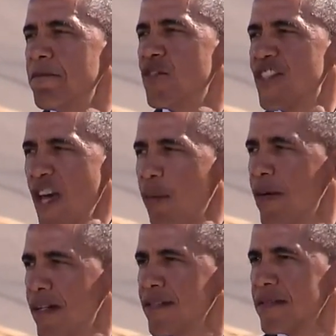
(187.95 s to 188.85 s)

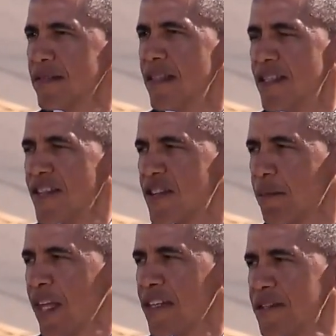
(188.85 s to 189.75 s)
Selma is such a
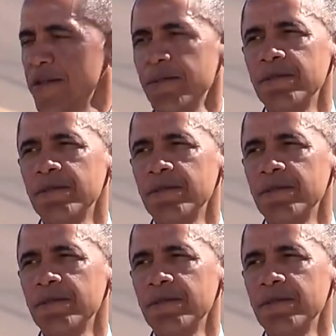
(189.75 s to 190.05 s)
place.